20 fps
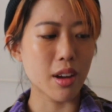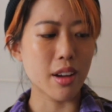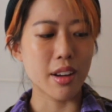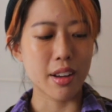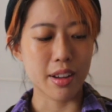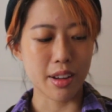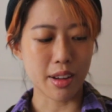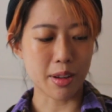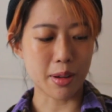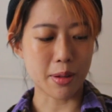
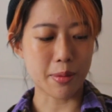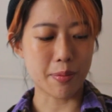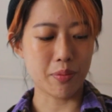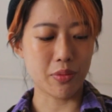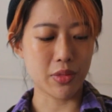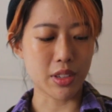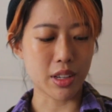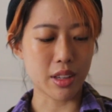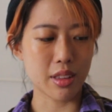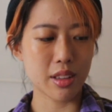
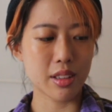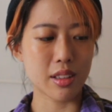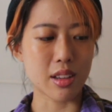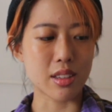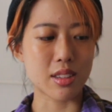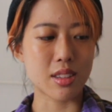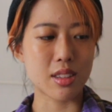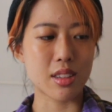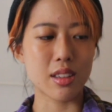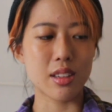And I think
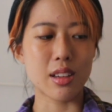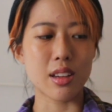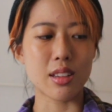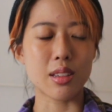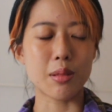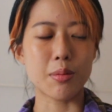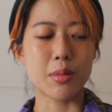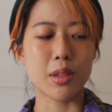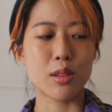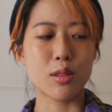that's
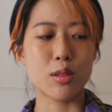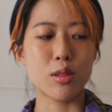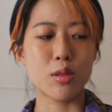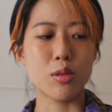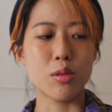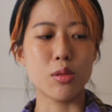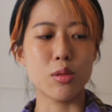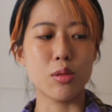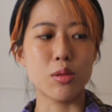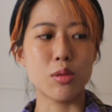something
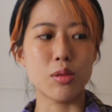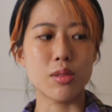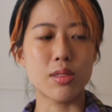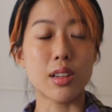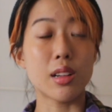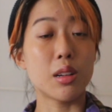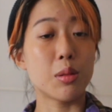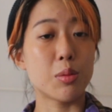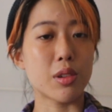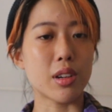to
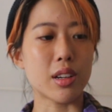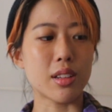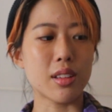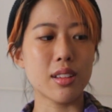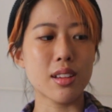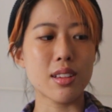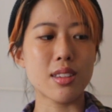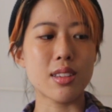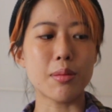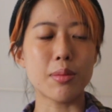celebrate. I think
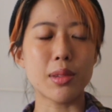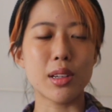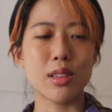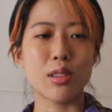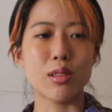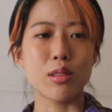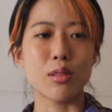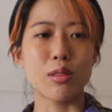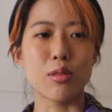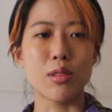that's something
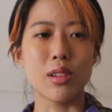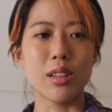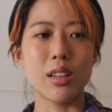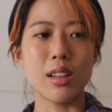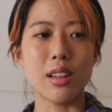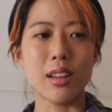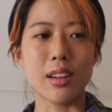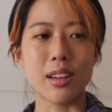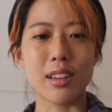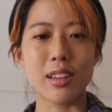to really
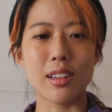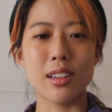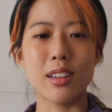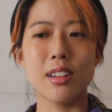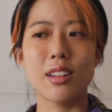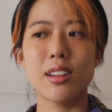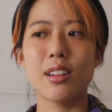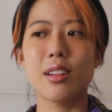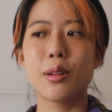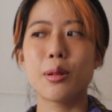like
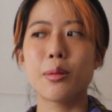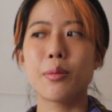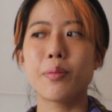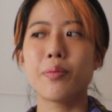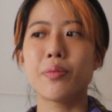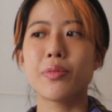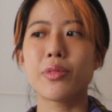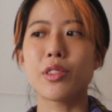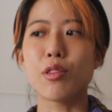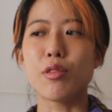
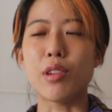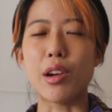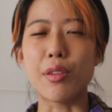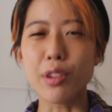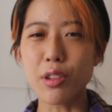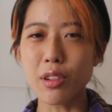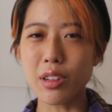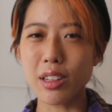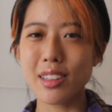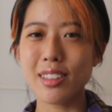
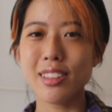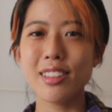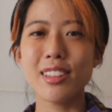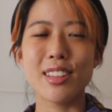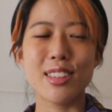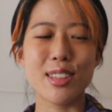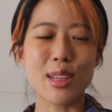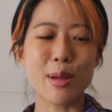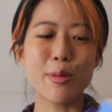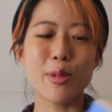revel in
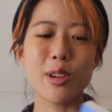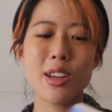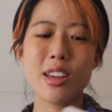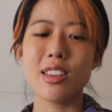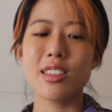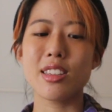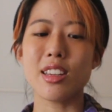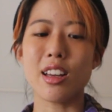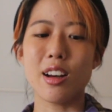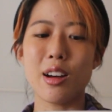some
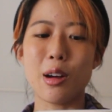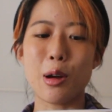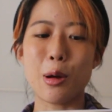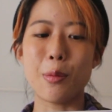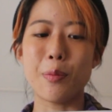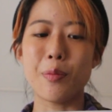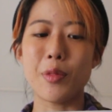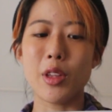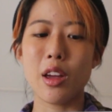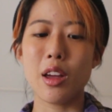ways.
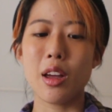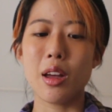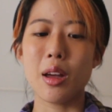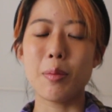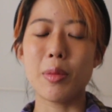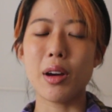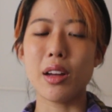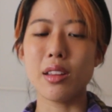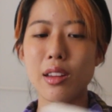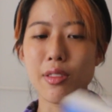
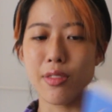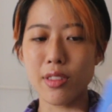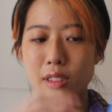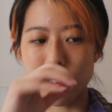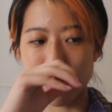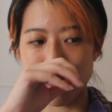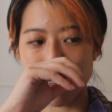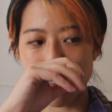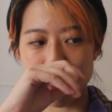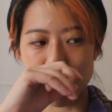But
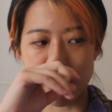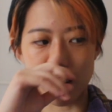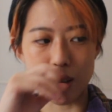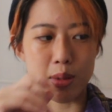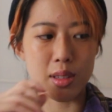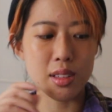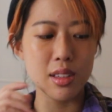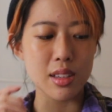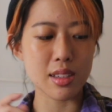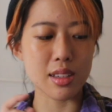definitely, I
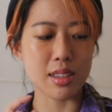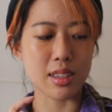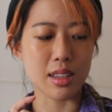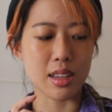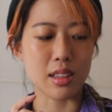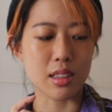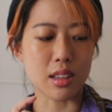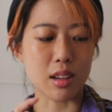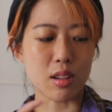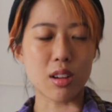mean, this is
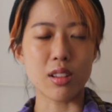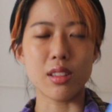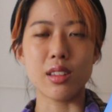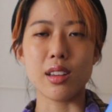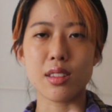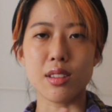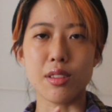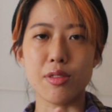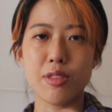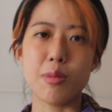in the
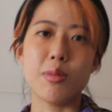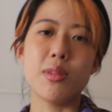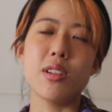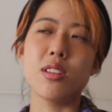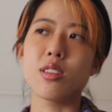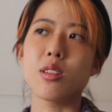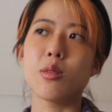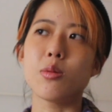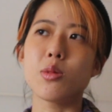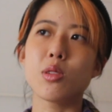context of
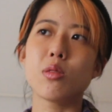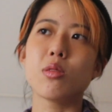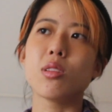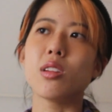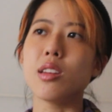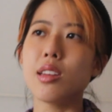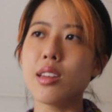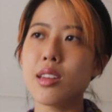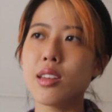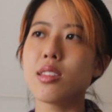feminism, so
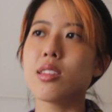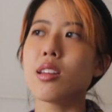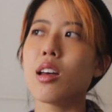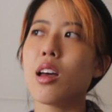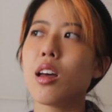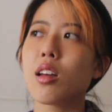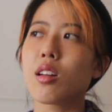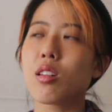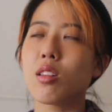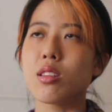it is
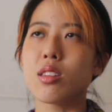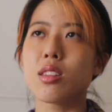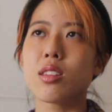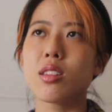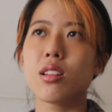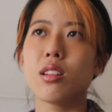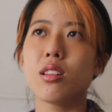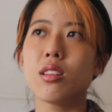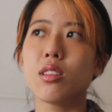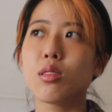
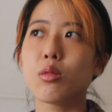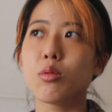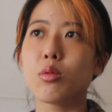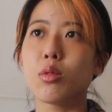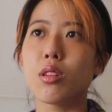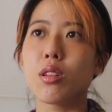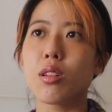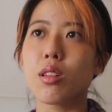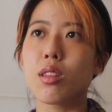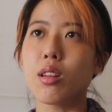concerned
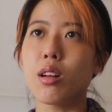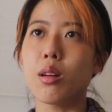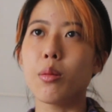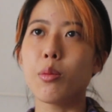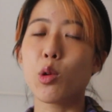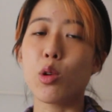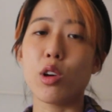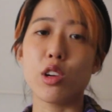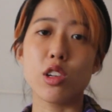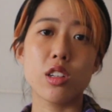with
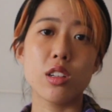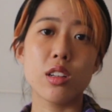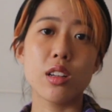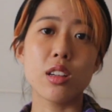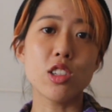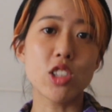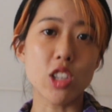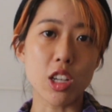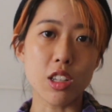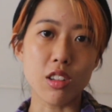questioning
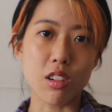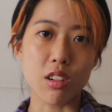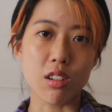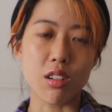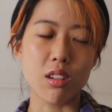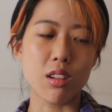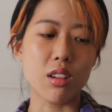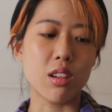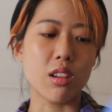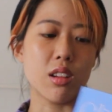
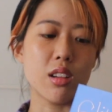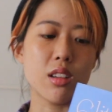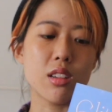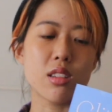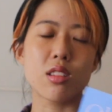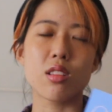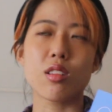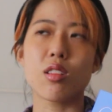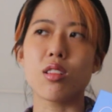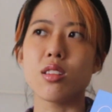gender. It
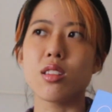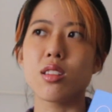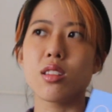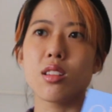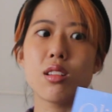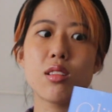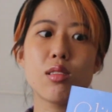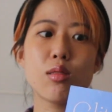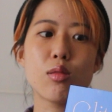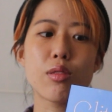is
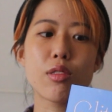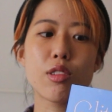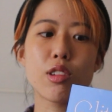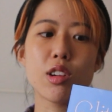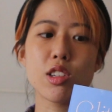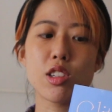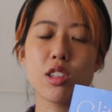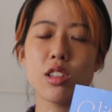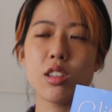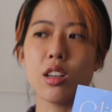concerned with
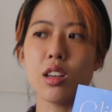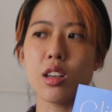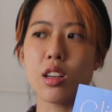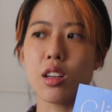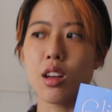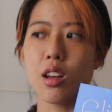questioning